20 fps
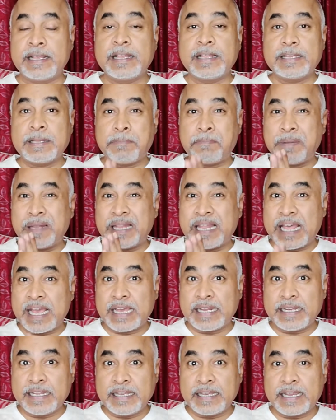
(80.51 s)
The
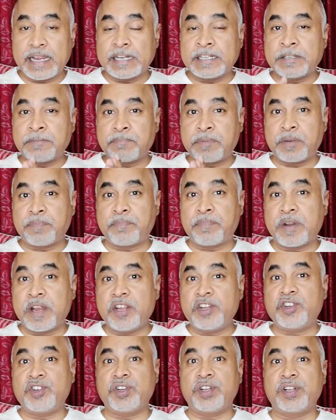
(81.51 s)
planning and the
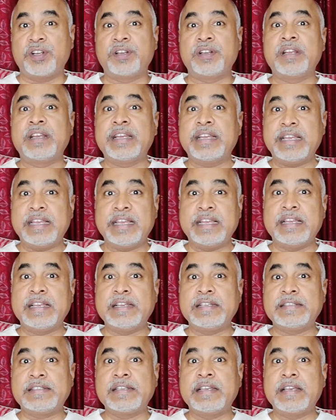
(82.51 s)
preparation
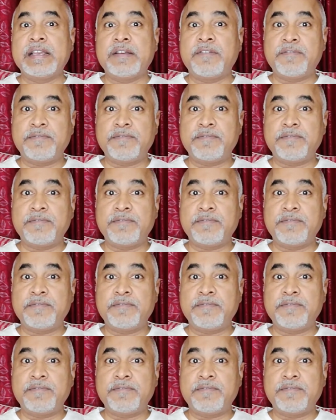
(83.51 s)
is